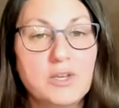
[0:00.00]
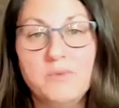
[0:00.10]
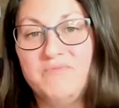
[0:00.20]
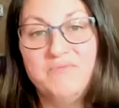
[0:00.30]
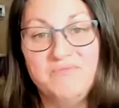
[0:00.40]

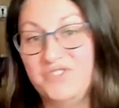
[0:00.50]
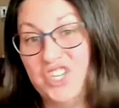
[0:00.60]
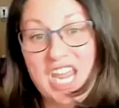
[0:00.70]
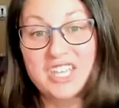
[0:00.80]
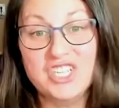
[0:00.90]
So
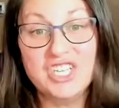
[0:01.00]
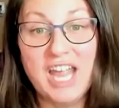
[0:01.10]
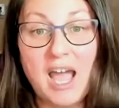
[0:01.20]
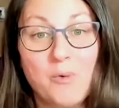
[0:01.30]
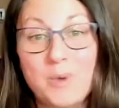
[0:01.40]
changing
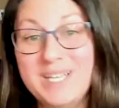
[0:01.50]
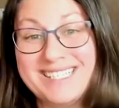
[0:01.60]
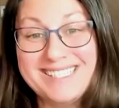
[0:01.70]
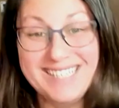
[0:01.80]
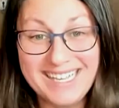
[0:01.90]
how we
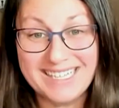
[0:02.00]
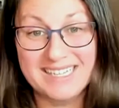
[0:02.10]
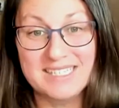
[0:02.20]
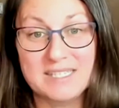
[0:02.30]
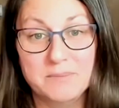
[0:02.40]
sit
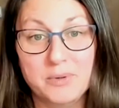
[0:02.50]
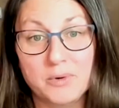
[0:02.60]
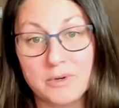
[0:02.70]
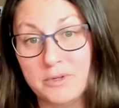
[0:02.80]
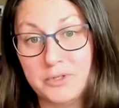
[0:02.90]
is
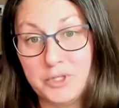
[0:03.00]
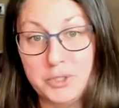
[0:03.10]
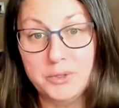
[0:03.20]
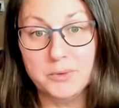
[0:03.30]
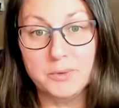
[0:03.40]
important
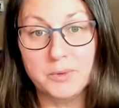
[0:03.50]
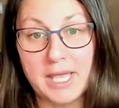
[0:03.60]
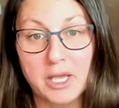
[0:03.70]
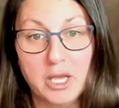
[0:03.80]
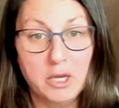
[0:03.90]
too.
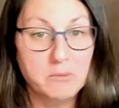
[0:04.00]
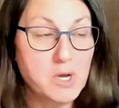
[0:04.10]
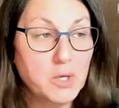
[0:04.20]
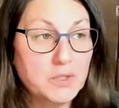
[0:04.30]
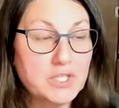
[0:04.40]
Like
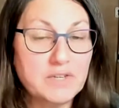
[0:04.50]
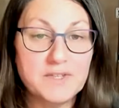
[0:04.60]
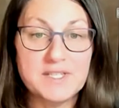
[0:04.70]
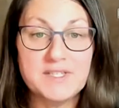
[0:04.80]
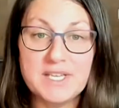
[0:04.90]
most of
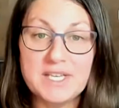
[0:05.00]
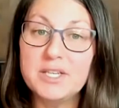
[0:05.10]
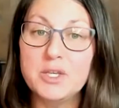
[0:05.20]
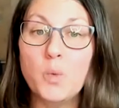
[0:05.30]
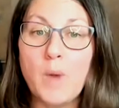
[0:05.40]
us sit
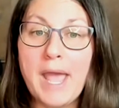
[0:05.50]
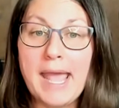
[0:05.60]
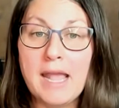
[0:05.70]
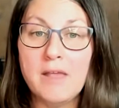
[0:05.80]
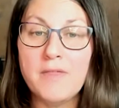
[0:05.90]
in a
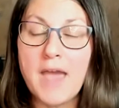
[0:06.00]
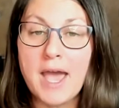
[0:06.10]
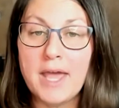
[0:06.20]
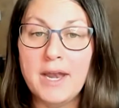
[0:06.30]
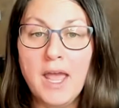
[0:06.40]
way
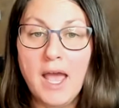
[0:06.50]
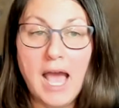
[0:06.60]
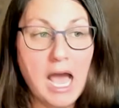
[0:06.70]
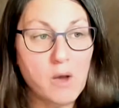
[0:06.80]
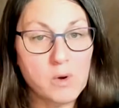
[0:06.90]
that
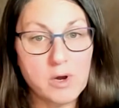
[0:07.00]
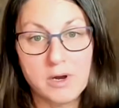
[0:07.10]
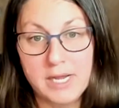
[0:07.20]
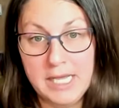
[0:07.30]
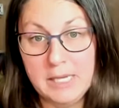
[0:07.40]

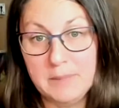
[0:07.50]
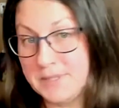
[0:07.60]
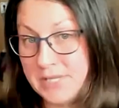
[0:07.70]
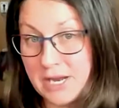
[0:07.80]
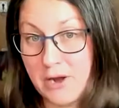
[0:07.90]
our
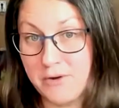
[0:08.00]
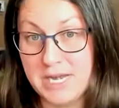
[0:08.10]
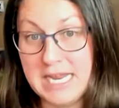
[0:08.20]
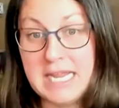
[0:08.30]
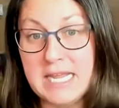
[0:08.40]
hips and our
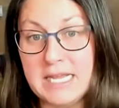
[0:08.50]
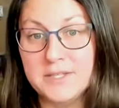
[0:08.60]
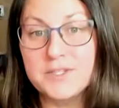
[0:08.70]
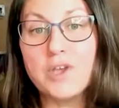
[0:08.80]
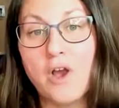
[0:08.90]

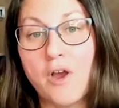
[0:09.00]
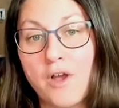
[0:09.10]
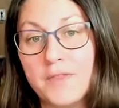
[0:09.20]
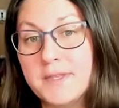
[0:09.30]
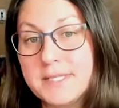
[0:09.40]
knees are
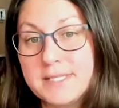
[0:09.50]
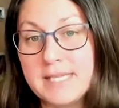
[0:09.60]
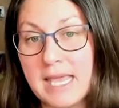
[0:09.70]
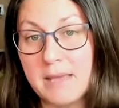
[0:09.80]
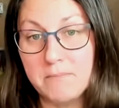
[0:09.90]
on the
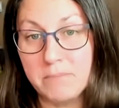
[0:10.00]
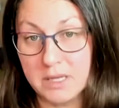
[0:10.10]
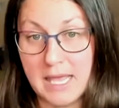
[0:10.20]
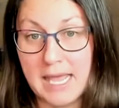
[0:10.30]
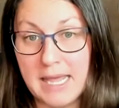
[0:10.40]
same
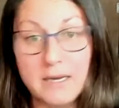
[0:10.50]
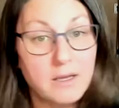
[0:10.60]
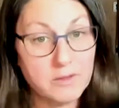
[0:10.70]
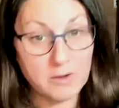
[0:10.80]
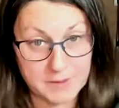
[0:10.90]

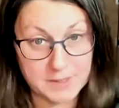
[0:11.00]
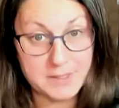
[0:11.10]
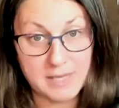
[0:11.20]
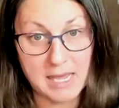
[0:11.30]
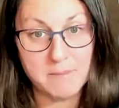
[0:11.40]
plane. They're at the
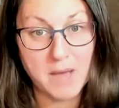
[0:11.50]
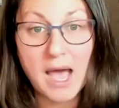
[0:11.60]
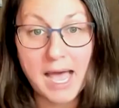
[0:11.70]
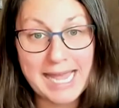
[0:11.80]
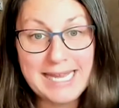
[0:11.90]
same
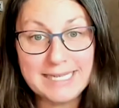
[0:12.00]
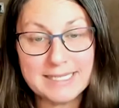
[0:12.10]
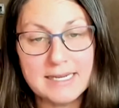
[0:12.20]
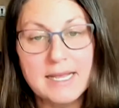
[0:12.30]
height.